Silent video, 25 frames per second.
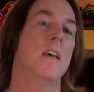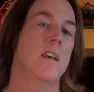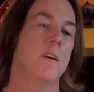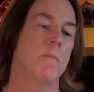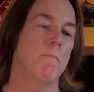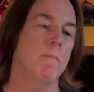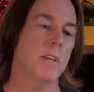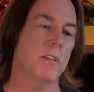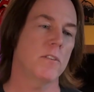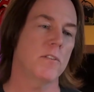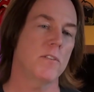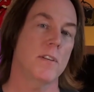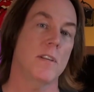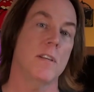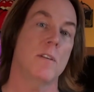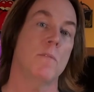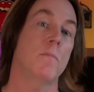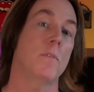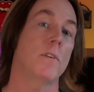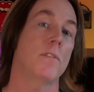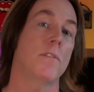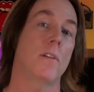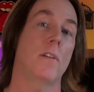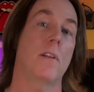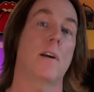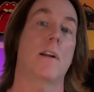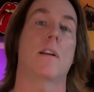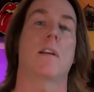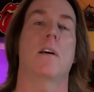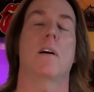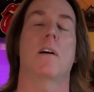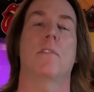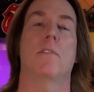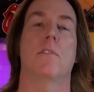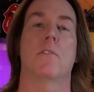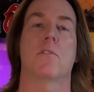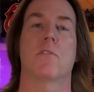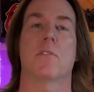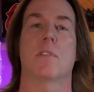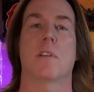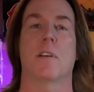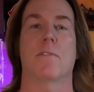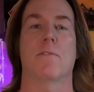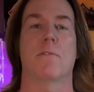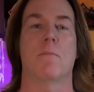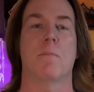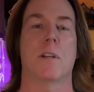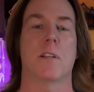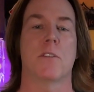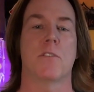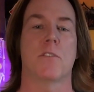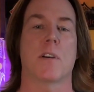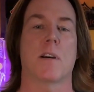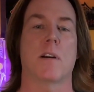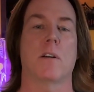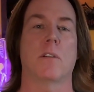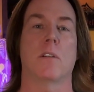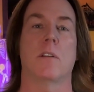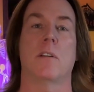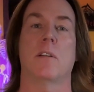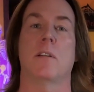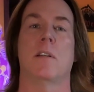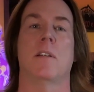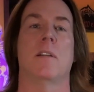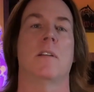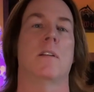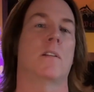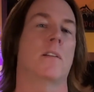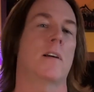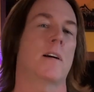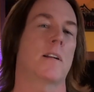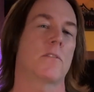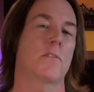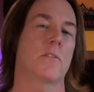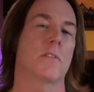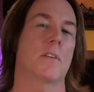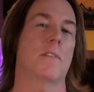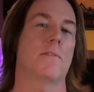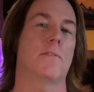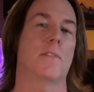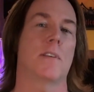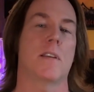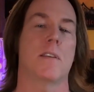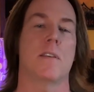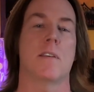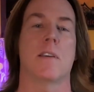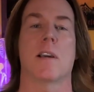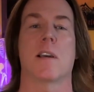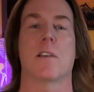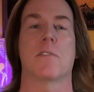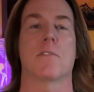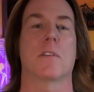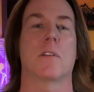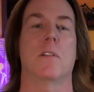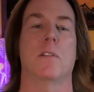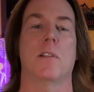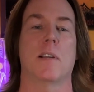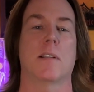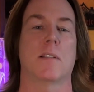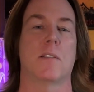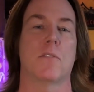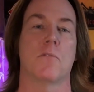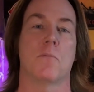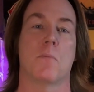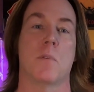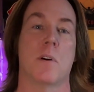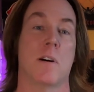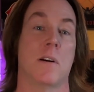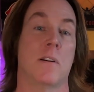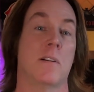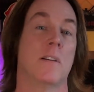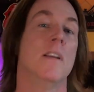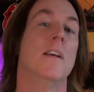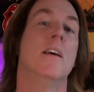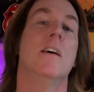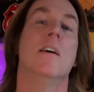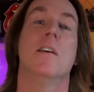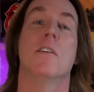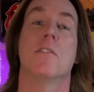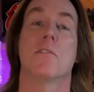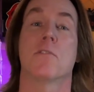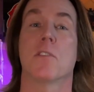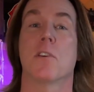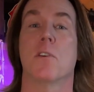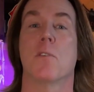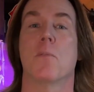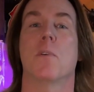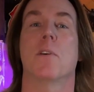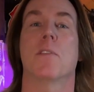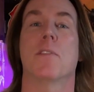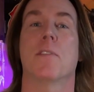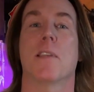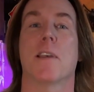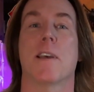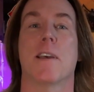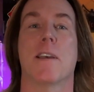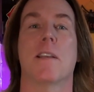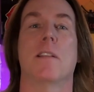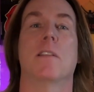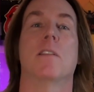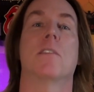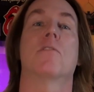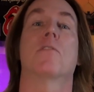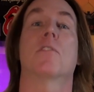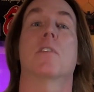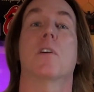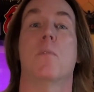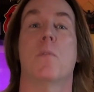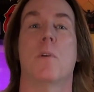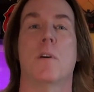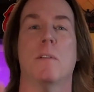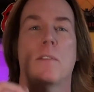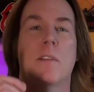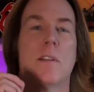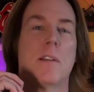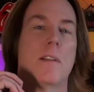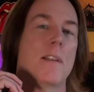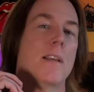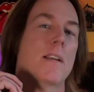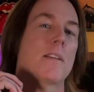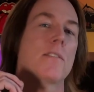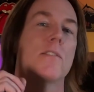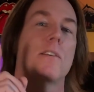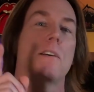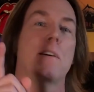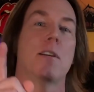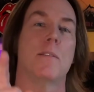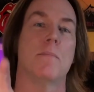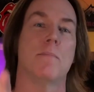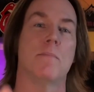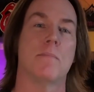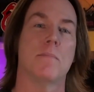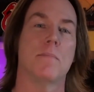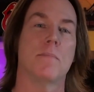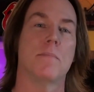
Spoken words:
mixed in with a lot of other stuff from my childhood and a lot of stuff that you guys collect as well. So with that, let's go on to the next item.